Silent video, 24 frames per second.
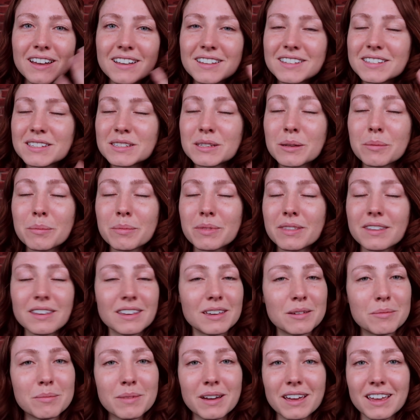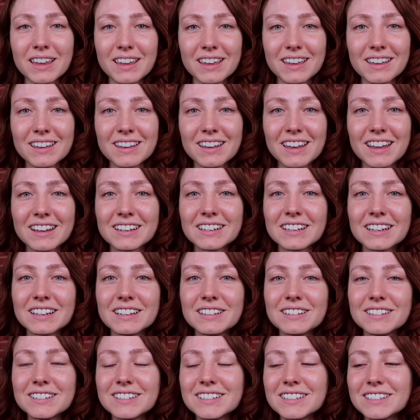something in my hair, and I